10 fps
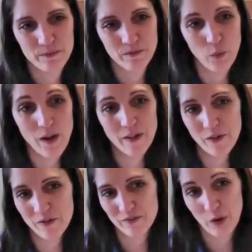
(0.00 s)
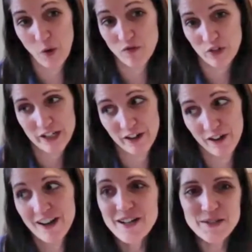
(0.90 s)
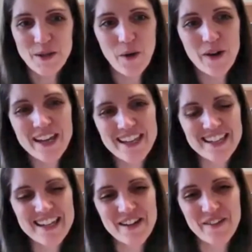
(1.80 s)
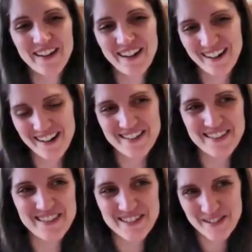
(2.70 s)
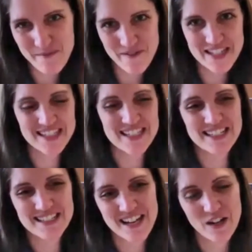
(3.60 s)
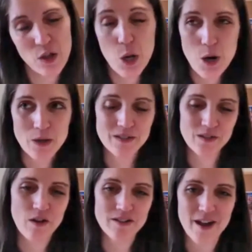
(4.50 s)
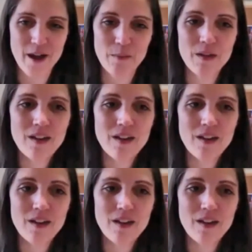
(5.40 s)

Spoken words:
for over a year. So, there are some of these things take a long, long time.